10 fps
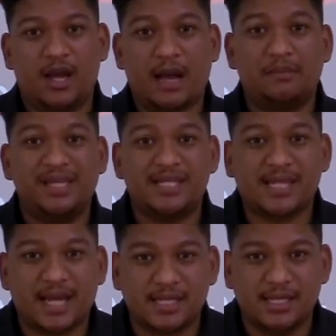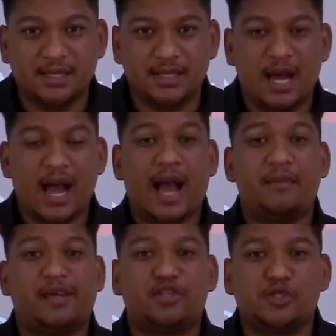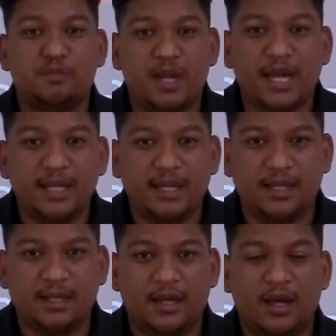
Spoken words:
I'm discussing, I'm explaining,